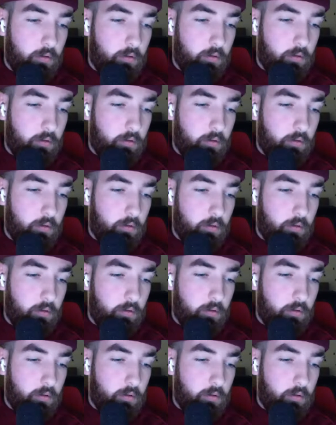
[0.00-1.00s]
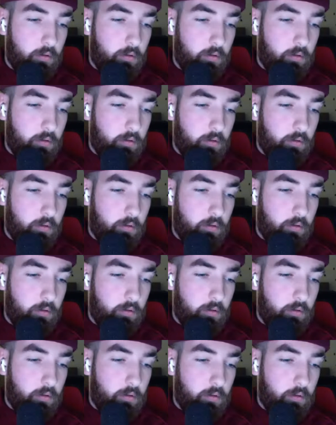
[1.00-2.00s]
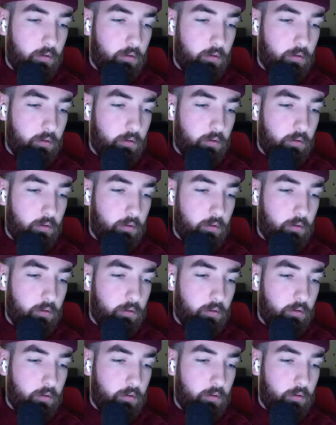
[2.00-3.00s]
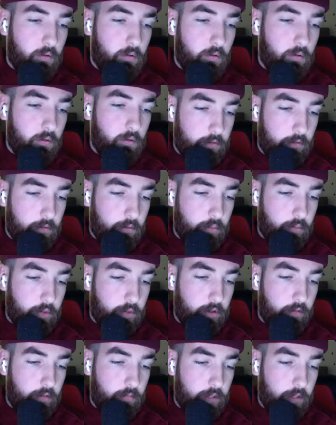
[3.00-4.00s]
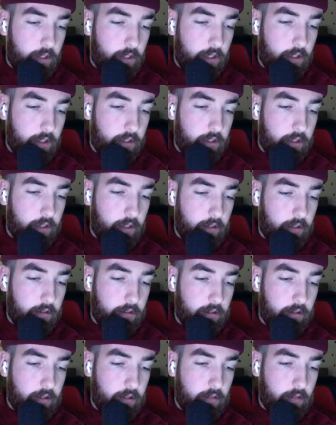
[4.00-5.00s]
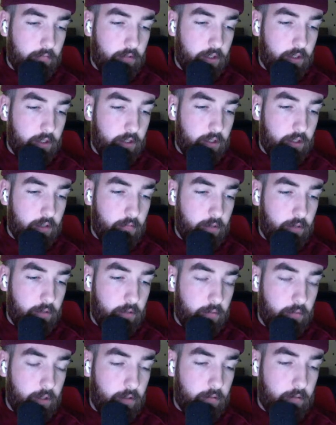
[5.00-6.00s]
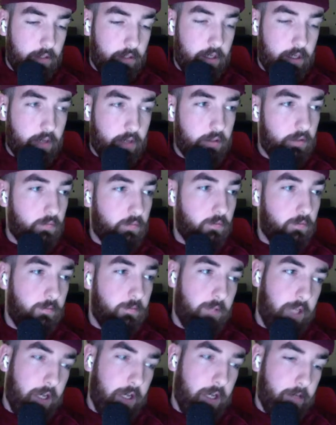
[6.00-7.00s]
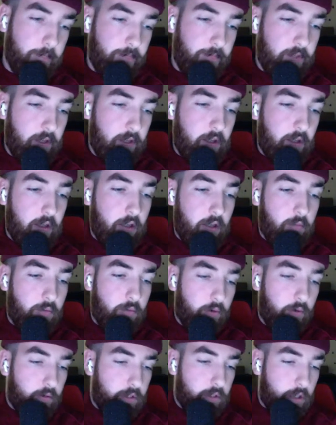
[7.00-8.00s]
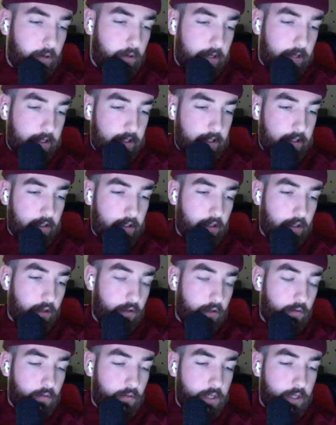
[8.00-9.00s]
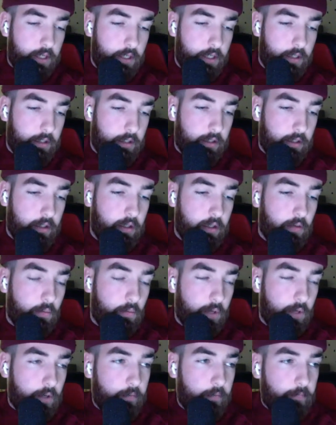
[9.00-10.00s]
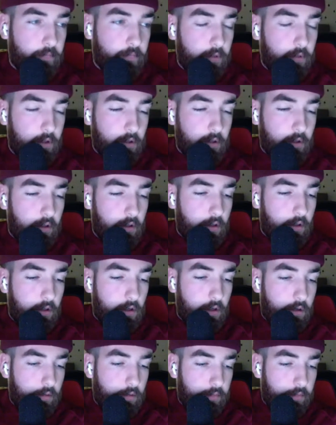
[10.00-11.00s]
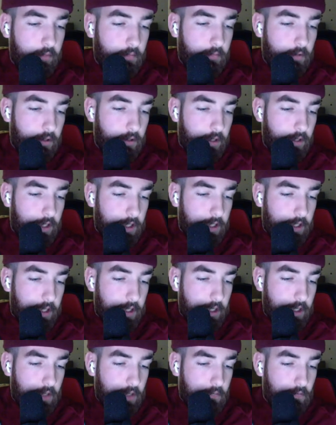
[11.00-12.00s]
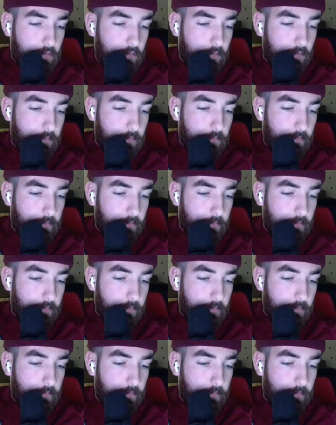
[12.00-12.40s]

Ajax have taken the lead against Sporting. Dortmund and Besiktas is currently still 0-0. The other group game, Porto Atletico, is 0-0. I can't remember the league table.